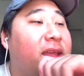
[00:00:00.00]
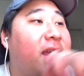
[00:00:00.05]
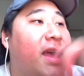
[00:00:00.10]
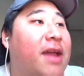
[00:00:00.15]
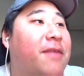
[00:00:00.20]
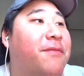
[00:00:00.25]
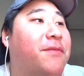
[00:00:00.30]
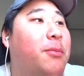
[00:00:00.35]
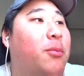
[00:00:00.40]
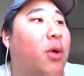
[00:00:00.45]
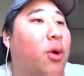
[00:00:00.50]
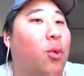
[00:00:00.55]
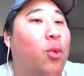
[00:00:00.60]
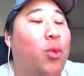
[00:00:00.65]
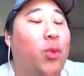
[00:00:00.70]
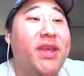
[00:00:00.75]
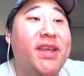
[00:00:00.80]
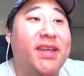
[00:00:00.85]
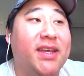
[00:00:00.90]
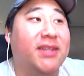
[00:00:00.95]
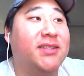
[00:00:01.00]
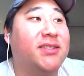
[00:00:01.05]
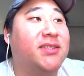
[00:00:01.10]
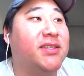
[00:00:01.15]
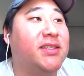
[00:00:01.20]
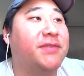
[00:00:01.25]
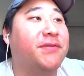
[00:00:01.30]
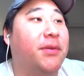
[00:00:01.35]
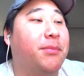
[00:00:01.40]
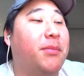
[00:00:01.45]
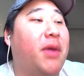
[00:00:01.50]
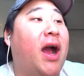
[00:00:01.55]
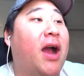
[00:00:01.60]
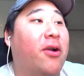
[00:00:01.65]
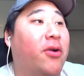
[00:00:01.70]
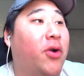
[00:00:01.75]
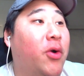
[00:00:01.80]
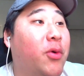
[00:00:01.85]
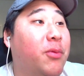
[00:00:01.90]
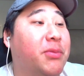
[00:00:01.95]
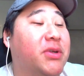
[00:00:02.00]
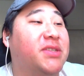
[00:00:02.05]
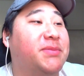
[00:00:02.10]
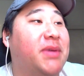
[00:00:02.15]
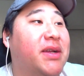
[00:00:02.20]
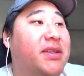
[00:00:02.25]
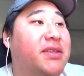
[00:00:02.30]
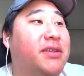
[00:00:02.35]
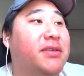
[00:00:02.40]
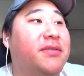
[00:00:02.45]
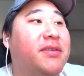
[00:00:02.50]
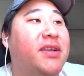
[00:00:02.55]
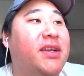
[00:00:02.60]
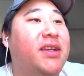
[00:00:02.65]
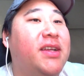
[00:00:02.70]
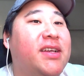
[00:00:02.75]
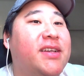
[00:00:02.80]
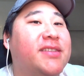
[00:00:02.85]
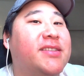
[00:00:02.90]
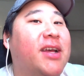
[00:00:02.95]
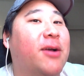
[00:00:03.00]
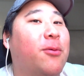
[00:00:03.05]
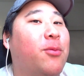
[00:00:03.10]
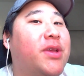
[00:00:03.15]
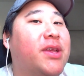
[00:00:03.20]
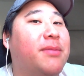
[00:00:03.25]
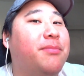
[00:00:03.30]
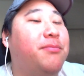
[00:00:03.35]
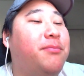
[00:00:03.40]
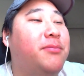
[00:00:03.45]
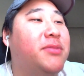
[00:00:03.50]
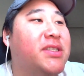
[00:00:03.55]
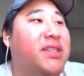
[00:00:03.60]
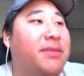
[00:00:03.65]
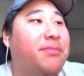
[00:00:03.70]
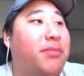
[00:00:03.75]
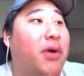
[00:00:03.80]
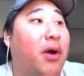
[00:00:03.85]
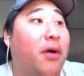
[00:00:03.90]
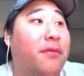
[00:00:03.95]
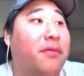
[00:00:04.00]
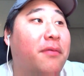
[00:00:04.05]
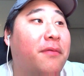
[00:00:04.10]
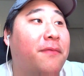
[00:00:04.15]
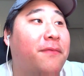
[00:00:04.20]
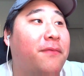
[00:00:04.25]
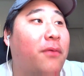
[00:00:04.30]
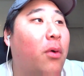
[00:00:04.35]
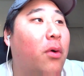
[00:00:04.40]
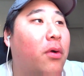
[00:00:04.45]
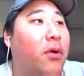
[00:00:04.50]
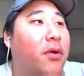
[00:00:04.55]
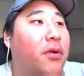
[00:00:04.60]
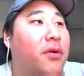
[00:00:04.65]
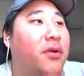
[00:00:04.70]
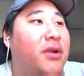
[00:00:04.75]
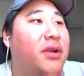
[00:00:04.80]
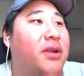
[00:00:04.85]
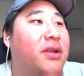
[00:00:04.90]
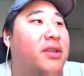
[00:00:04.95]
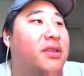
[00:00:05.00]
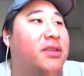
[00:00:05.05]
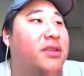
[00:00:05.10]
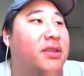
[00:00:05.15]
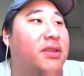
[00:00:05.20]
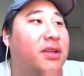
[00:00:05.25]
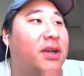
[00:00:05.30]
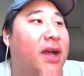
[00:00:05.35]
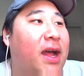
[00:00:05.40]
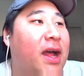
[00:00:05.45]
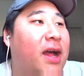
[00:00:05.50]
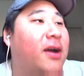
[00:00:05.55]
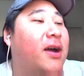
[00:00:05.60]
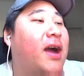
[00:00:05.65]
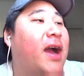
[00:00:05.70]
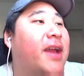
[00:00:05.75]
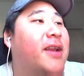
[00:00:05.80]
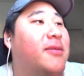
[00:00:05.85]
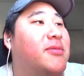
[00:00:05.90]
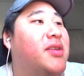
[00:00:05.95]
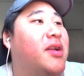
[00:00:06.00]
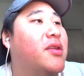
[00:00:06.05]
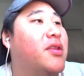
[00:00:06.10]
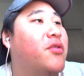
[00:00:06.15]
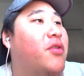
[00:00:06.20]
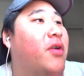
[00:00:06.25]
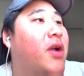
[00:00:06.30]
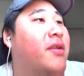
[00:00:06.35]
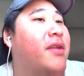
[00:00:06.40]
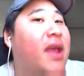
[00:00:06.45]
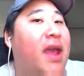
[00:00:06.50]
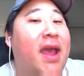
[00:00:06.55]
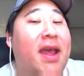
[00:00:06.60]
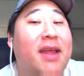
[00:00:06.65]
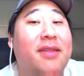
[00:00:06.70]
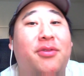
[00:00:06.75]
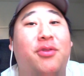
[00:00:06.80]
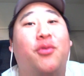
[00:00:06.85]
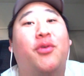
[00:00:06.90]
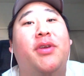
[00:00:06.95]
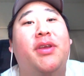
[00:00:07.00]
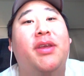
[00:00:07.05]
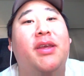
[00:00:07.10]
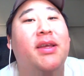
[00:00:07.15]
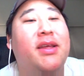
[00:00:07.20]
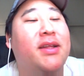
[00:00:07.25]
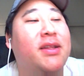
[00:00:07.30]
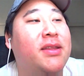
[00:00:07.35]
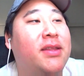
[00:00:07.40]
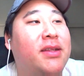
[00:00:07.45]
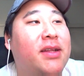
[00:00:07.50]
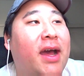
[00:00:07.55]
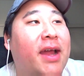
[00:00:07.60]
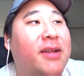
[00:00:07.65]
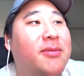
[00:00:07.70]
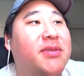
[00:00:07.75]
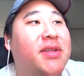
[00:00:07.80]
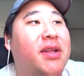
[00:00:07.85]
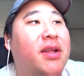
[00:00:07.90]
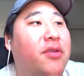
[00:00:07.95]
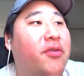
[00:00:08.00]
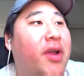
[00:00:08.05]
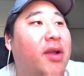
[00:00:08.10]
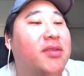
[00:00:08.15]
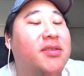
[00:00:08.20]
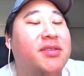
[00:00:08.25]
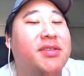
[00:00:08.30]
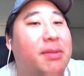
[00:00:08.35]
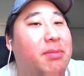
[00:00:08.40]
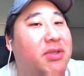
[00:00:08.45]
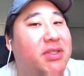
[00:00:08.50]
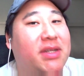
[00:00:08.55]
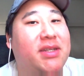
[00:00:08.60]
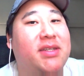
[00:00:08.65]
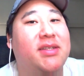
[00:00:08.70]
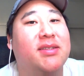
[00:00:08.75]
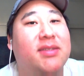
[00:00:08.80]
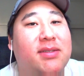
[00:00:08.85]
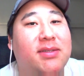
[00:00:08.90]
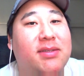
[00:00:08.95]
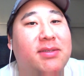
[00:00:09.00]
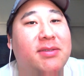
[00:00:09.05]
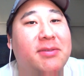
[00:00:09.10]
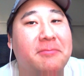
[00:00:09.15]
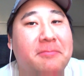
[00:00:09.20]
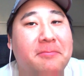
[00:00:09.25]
And from what we can see from our own perspective is that we can see both four uh, items on the ground and three items on the ground simultaneously.